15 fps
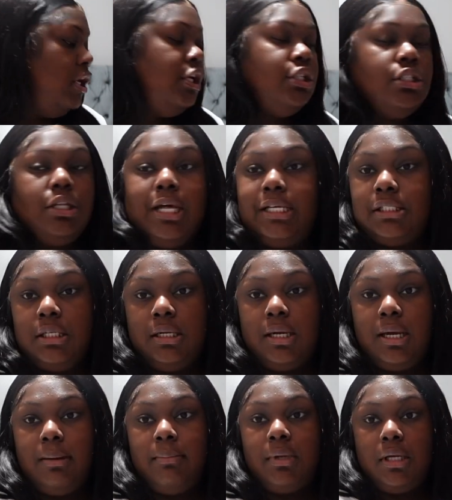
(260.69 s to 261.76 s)
so that's gonna
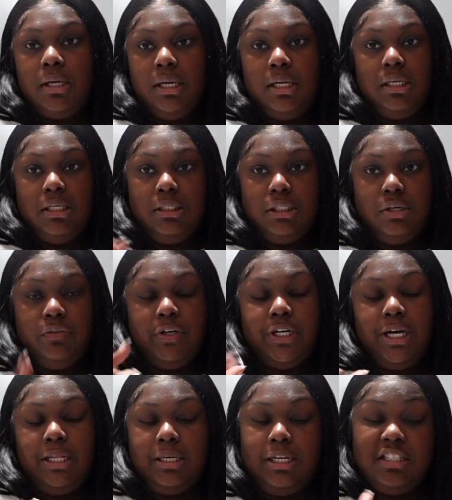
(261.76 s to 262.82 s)
come in handy during the
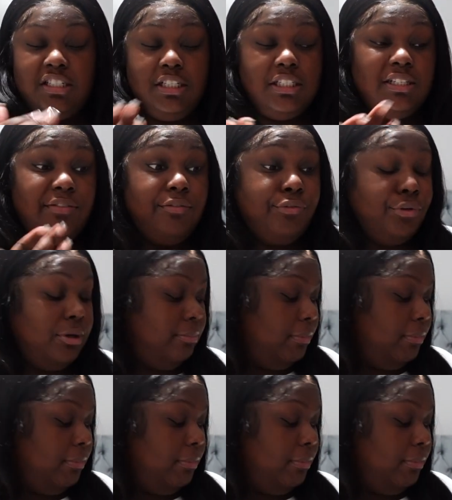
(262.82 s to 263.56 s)
holiday season for